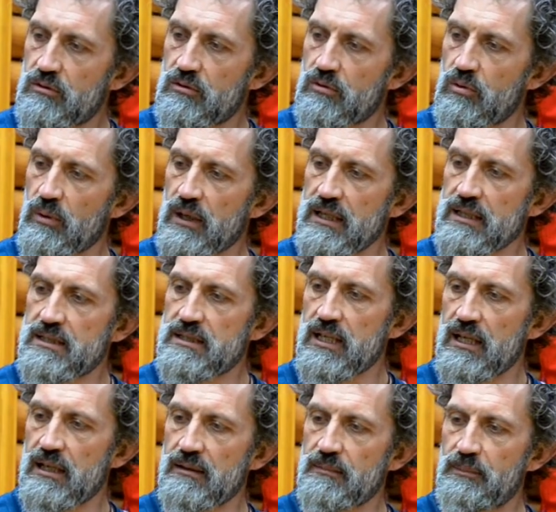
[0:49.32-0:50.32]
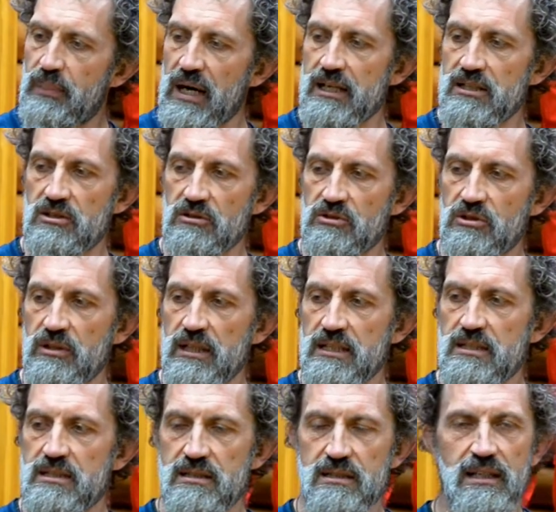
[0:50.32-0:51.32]
quite partial to
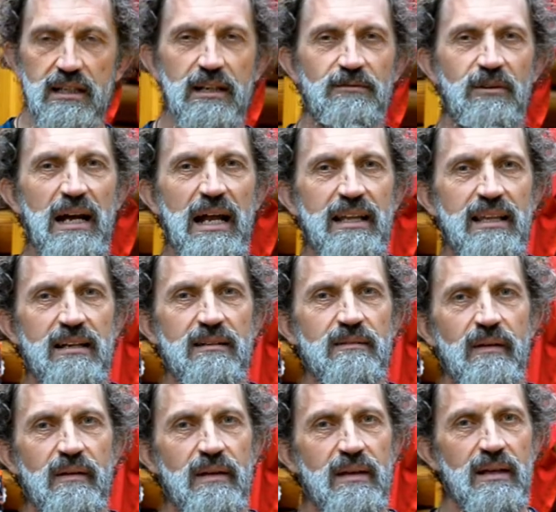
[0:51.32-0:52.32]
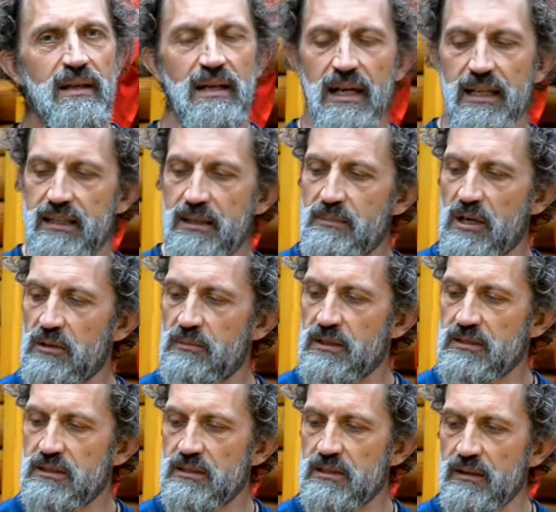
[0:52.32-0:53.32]
this kind of leather at the
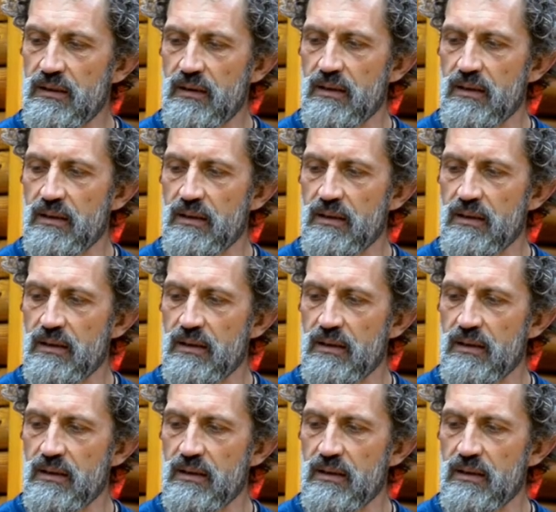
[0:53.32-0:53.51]
moment.